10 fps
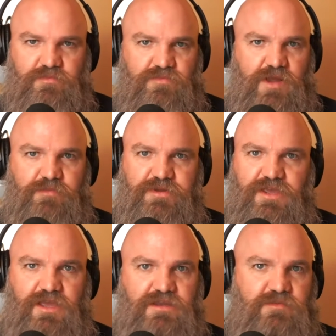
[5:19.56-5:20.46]

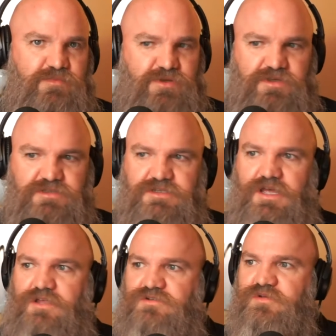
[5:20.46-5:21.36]
Propaganda, billions of
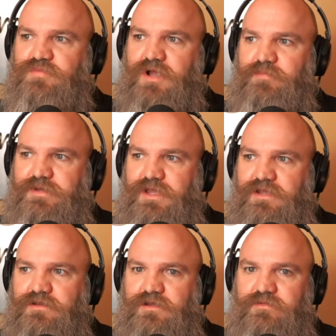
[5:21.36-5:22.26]
dollars in
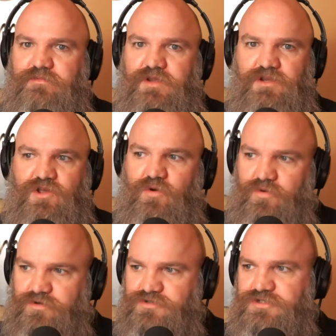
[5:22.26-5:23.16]
propaganda and
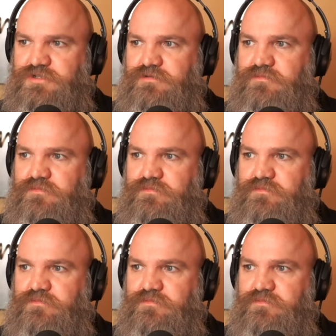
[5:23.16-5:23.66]
coercion.